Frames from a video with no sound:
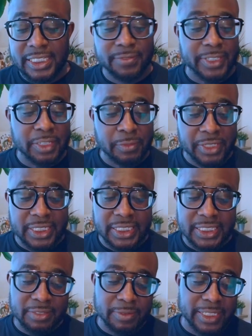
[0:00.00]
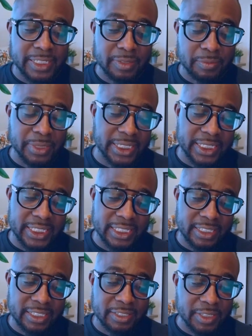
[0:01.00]
different communities, whether it
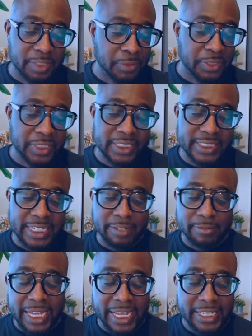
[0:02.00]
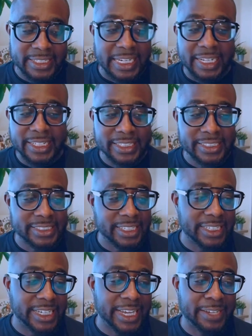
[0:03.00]
be the communities that we had in Southeast
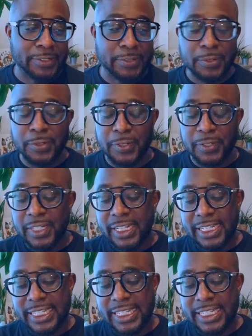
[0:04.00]
San Diego or